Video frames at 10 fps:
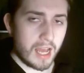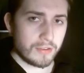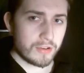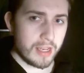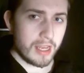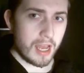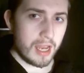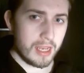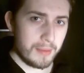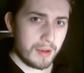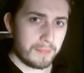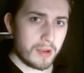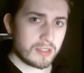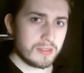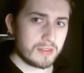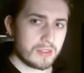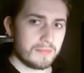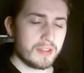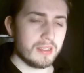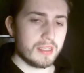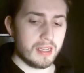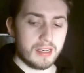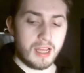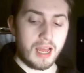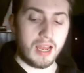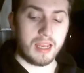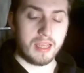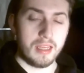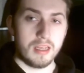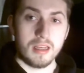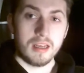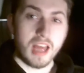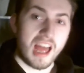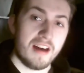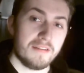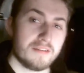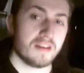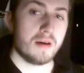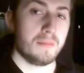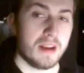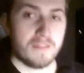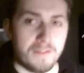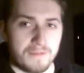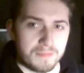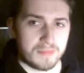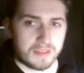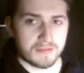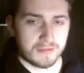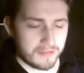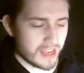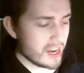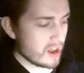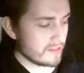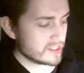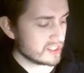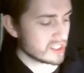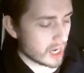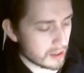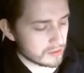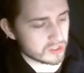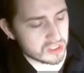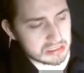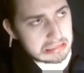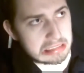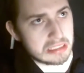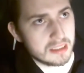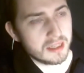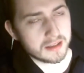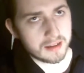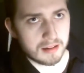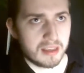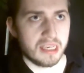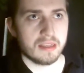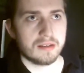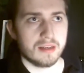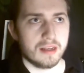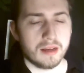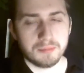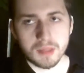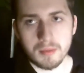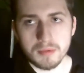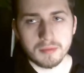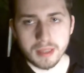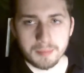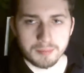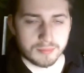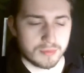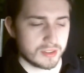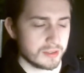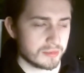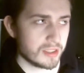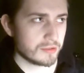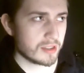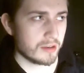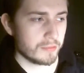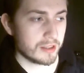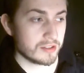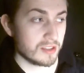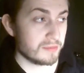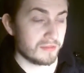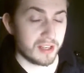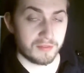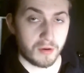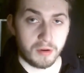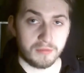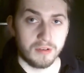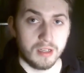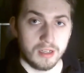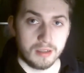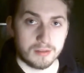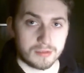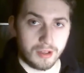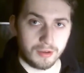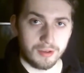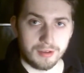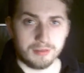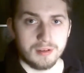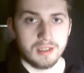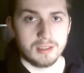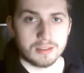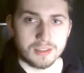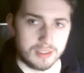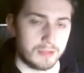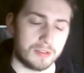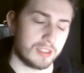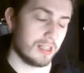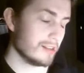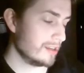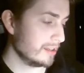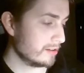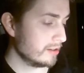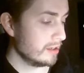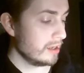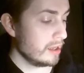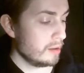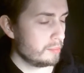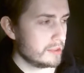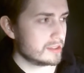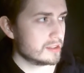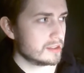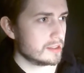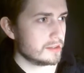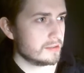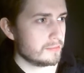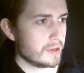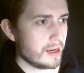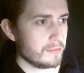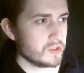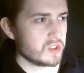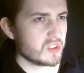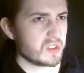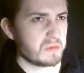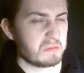today I am unboxing something that I have been a fan of since I was a little kid, and that sounds kind of weird because I've been a fan of all of Tolkien since I was a little kid, but when I was,